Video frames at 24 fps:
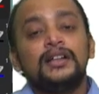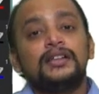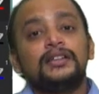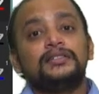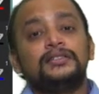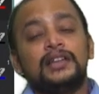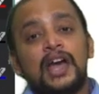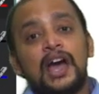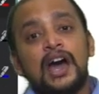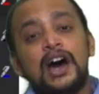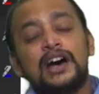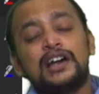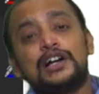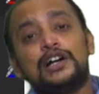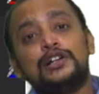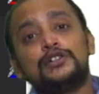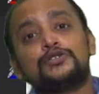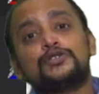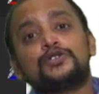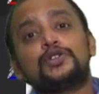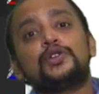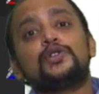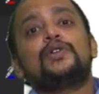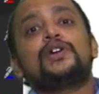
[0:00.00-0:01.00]
They are
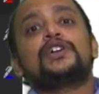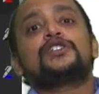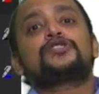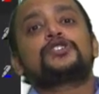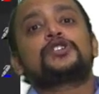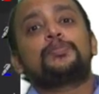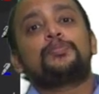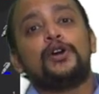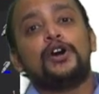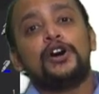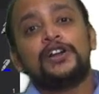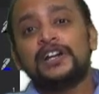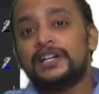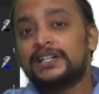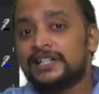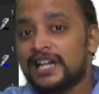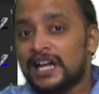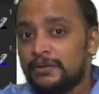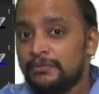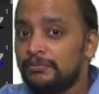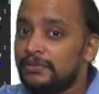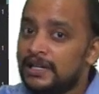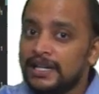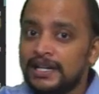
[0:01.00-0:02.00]
also once upon a
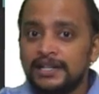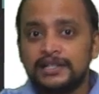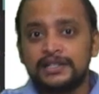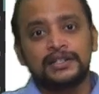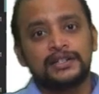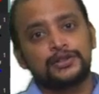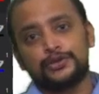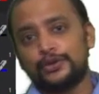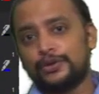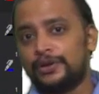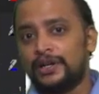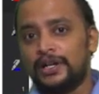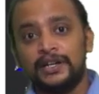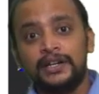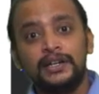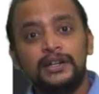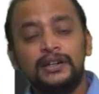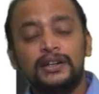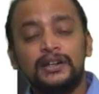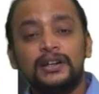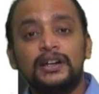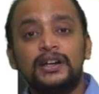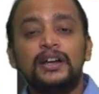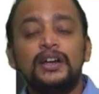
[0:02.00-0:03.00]
time teachers
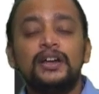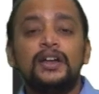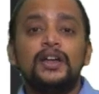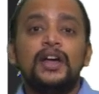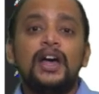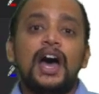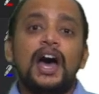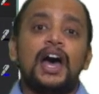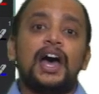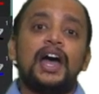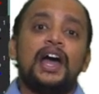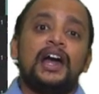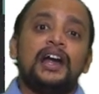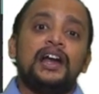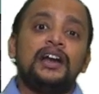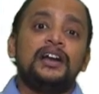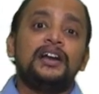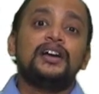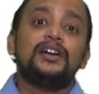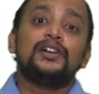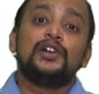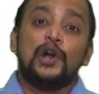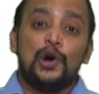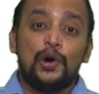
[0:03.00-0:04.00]
only
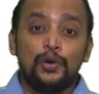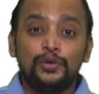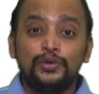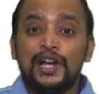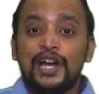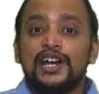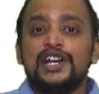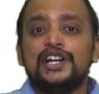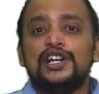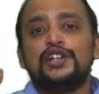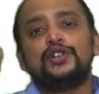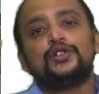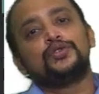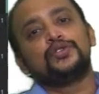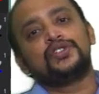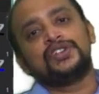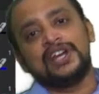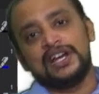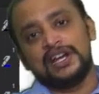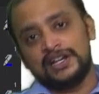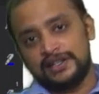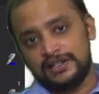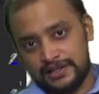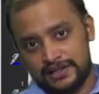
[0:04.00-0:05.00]
and now they need to
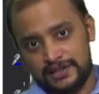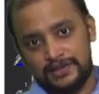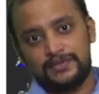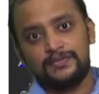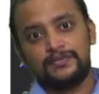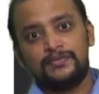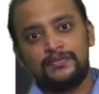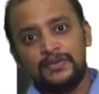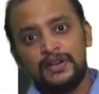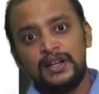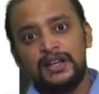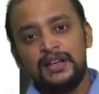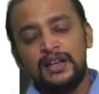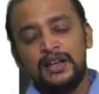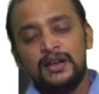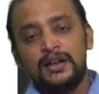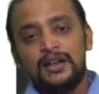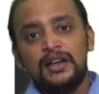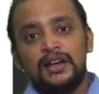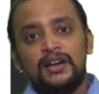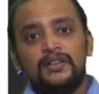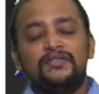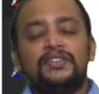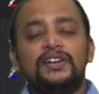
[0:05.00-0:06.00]
change.
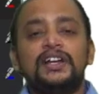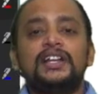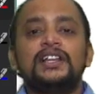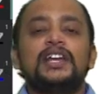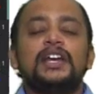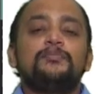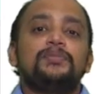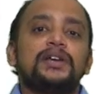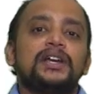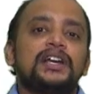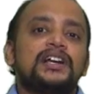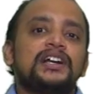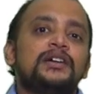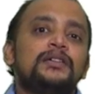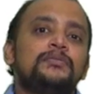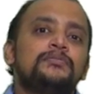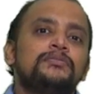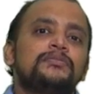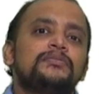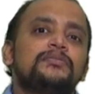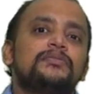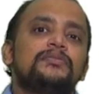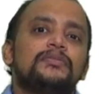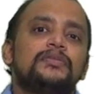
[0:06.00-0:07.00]
When they
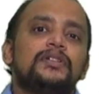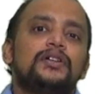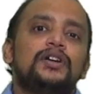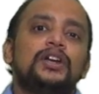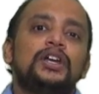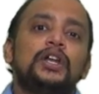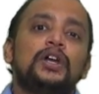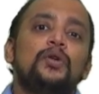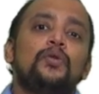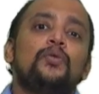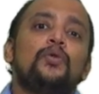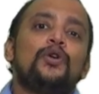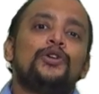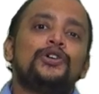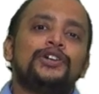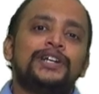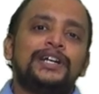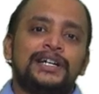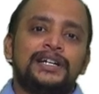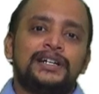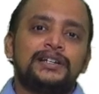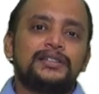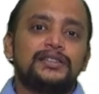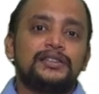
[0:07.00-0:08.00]
become, you know,
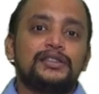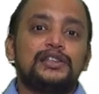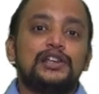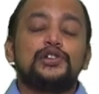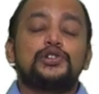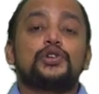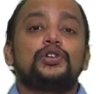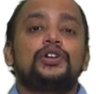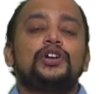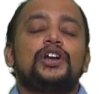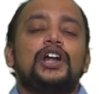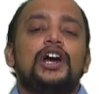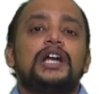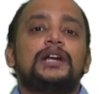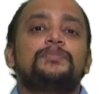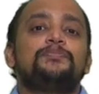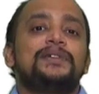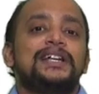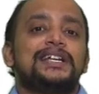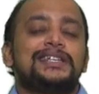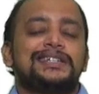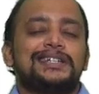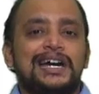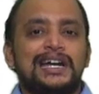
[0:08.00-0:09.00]
owners, they should not
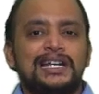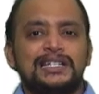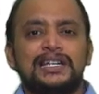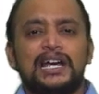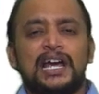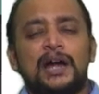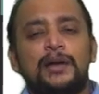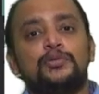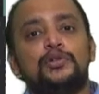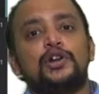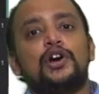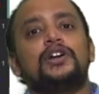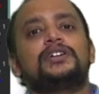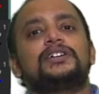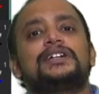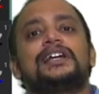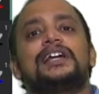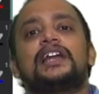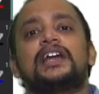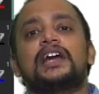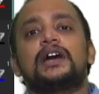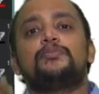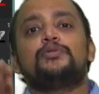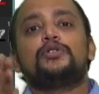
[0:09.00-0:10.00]
be charging. I'm not
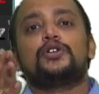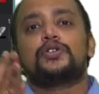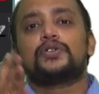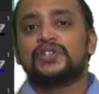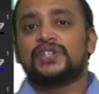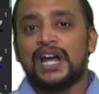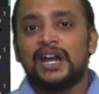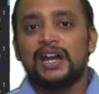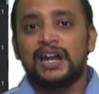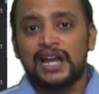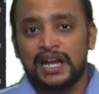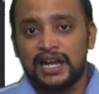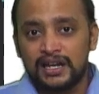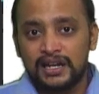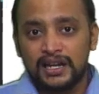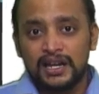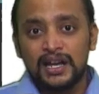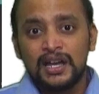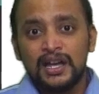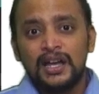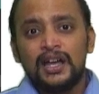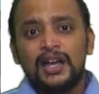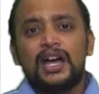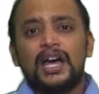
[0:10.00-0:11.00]
telling about Chennai.
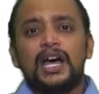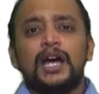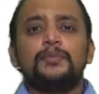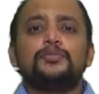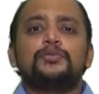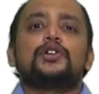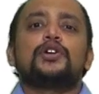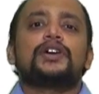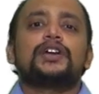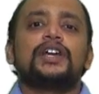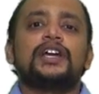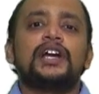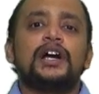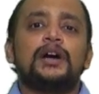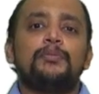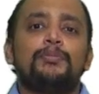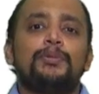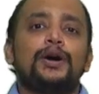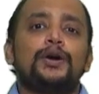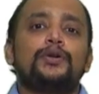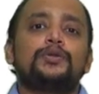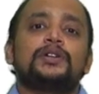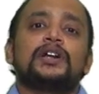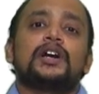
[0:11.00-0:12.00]
I'm talking
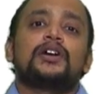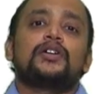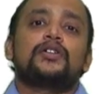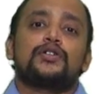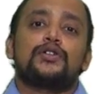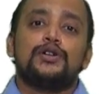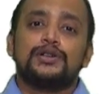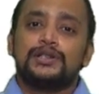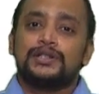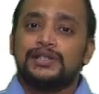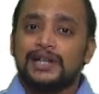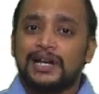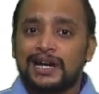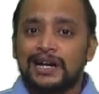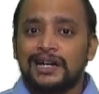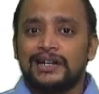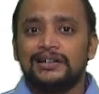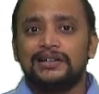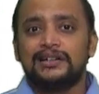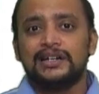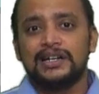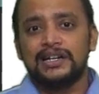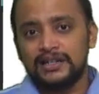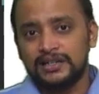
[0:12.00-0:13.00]
about across the
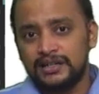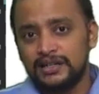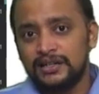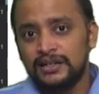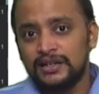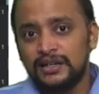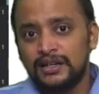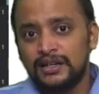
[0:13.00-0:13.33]
country.